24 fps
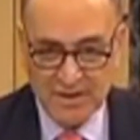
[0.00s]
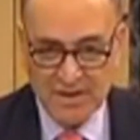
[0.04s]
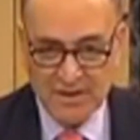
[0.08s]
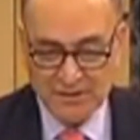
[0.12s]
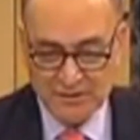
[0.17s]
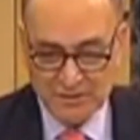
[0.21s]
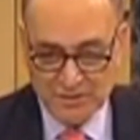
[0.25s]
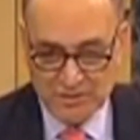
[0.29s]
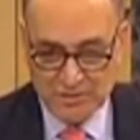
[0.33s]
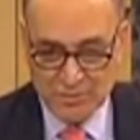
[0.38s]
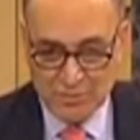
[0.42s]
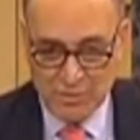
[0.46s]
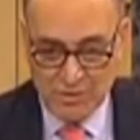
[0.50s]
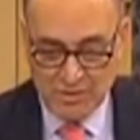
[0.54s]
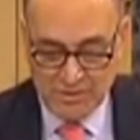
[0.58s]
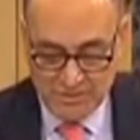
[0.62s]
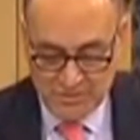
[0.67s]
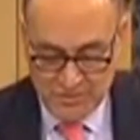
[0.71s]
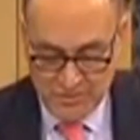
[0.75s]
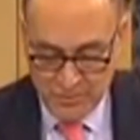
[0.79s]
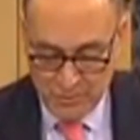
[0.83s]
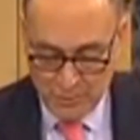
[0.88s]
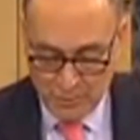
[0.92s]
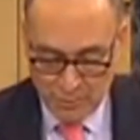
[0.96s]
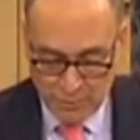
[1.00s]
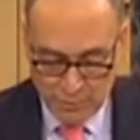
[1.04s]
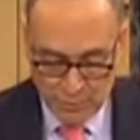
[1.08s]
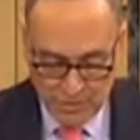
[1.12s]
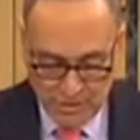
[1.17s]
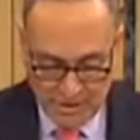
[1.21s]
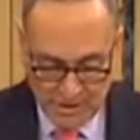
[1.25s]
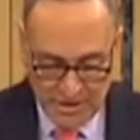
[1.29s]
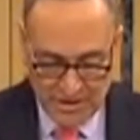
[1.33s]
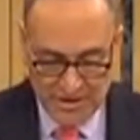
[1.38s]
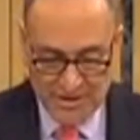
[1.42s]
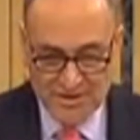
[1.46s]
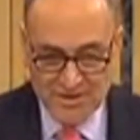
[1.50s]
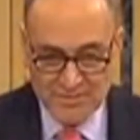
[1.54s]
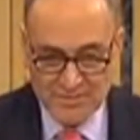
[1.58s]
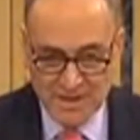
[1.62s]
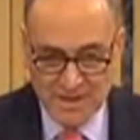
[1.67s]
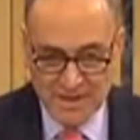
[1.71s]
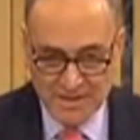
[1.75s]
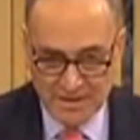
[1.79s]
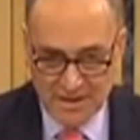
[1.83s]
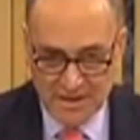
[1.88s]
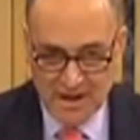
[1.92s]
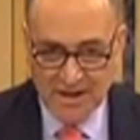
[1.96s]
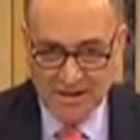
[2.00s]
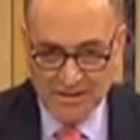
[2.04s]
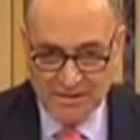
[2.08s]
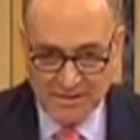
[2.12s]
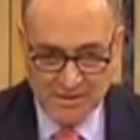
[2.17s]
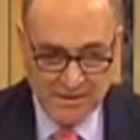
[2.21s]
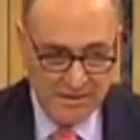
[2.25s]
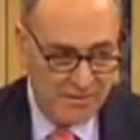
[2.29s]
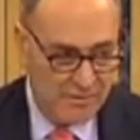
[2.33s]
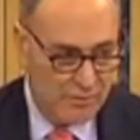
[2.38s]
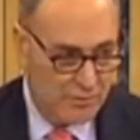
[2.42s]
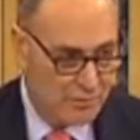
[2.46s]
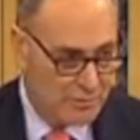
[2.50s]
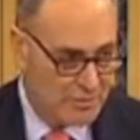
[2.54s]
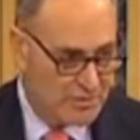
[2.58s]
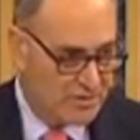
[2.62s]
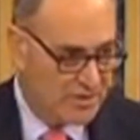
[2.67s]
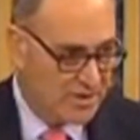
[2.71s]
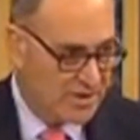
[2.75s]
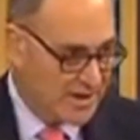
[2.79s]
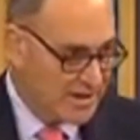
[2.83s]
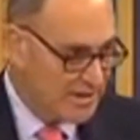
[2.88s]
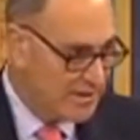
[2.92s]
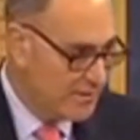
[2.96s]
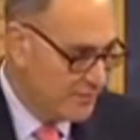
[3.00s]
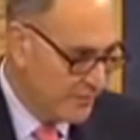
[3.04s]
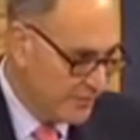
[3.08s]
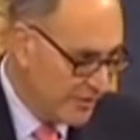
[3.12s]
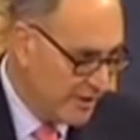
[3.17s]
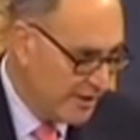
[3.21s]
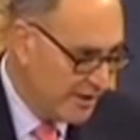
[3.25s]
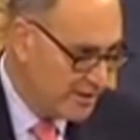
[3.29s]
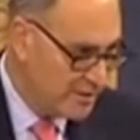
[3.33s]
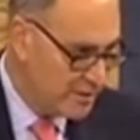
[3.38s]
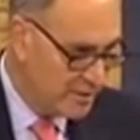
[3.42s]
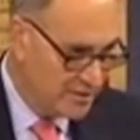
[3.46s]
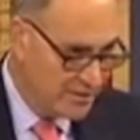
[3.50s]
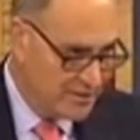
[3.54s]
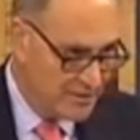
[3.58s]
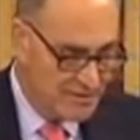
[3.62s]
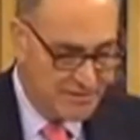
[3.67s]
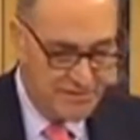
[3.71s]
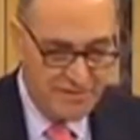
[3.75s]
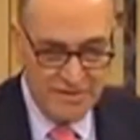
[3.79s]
I just want to praise my colleague who has led the fight on this,